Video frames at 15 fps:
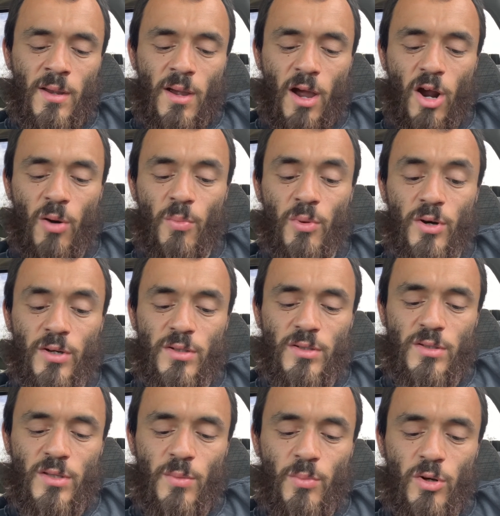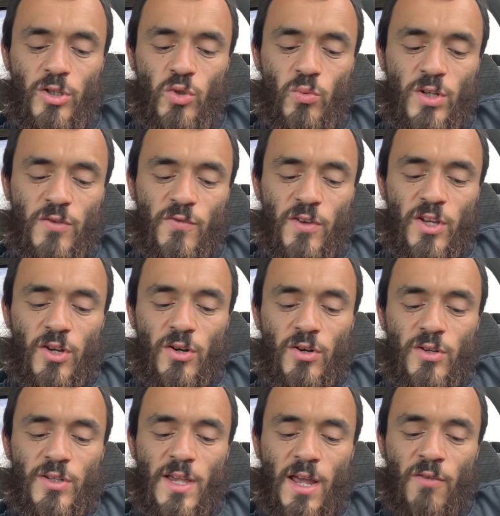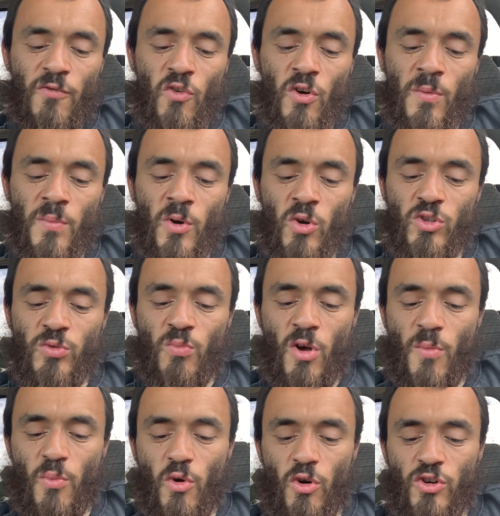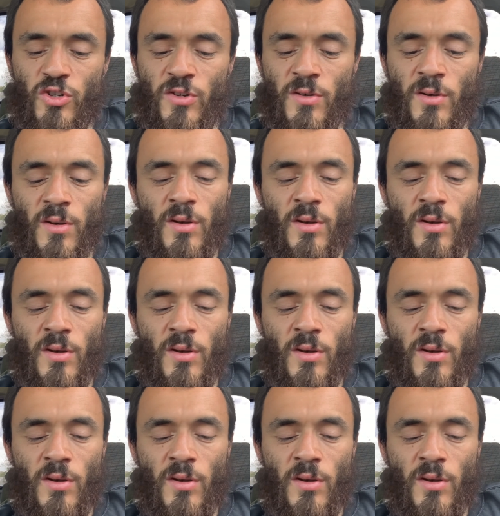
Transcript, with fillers: Our books, the books which for years had formed no small portion